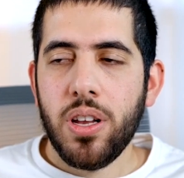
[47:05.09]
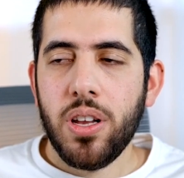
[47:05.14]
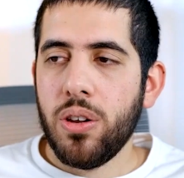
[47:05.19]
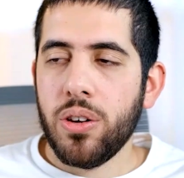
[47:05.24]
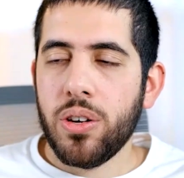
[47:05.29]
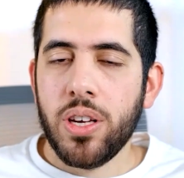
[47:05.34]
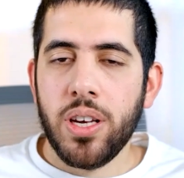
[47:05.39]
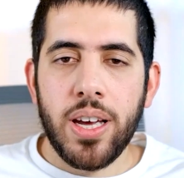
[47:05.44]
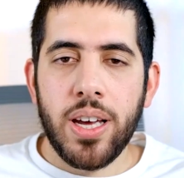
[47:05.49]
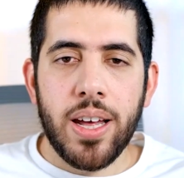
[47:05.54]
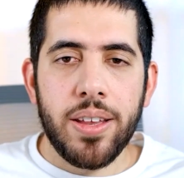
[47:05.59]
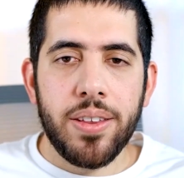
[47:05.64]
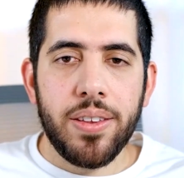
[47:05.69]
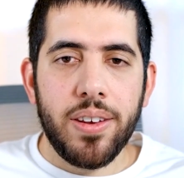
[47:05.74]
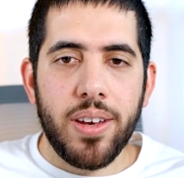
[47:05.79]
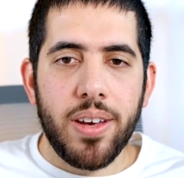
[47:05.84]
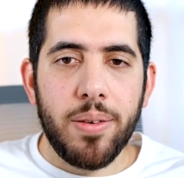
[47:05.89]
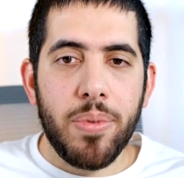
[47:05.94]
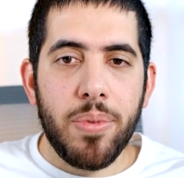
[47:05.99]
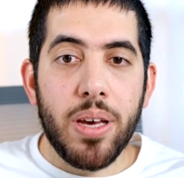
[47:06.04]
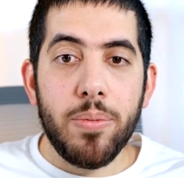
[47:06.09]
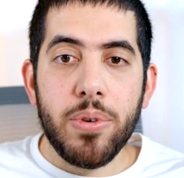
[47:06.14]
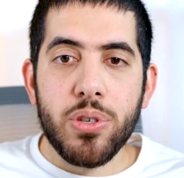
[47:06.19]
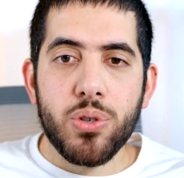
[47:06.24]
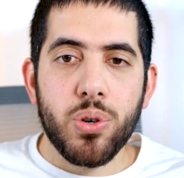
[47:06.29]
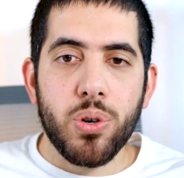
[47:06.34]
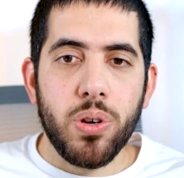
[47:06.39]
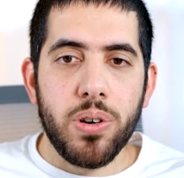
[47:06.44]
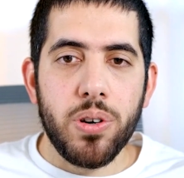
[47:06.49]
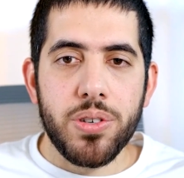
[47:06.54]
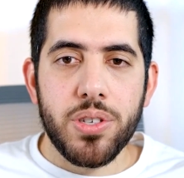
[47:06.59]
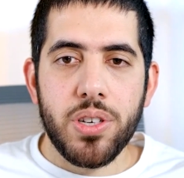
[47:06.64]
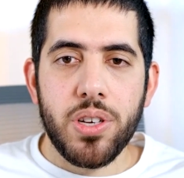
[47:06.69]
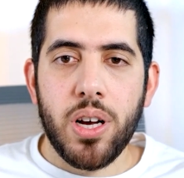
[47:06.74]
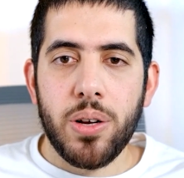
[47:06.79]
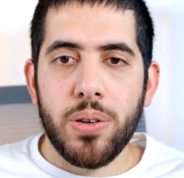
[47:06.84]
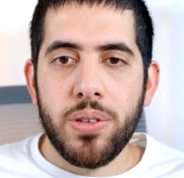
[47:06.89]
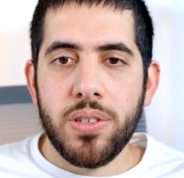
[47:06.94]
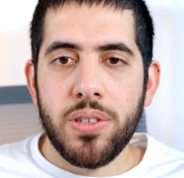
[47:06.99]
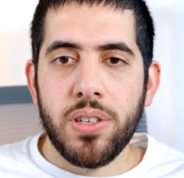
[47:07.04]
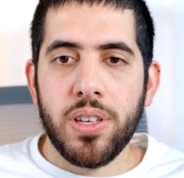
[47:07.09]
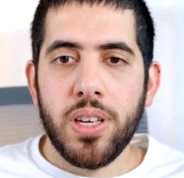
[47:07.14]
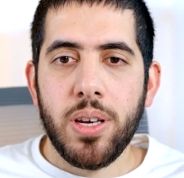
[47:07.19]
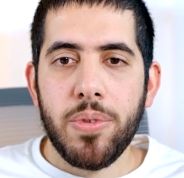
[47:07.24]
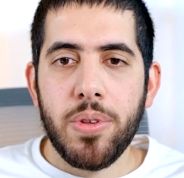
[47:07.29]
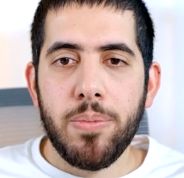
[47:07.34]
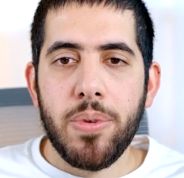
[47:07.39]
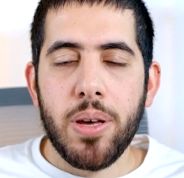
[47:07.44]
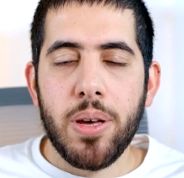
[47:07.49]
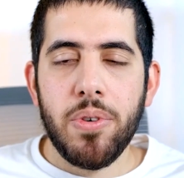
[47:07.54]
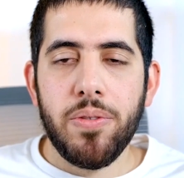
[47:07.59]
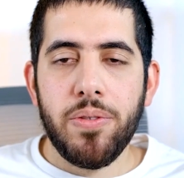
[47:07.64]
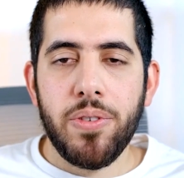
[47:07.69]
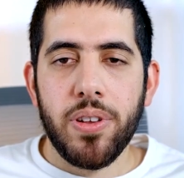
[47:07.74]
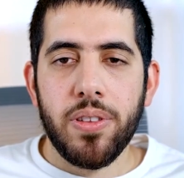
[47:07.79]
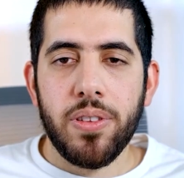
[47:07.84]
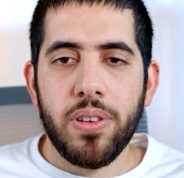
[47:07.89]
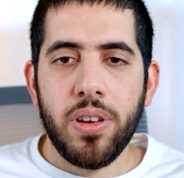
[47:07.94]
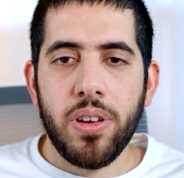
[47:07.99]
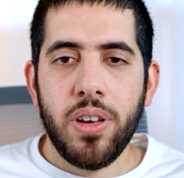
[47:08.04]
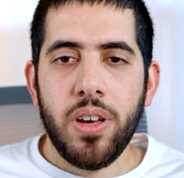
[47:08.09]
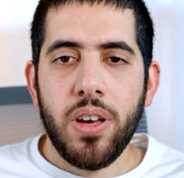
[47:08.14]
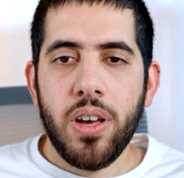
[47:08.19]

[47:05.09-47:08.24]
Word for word: Looking at uh, baby strollers, how does it keep the baby fit?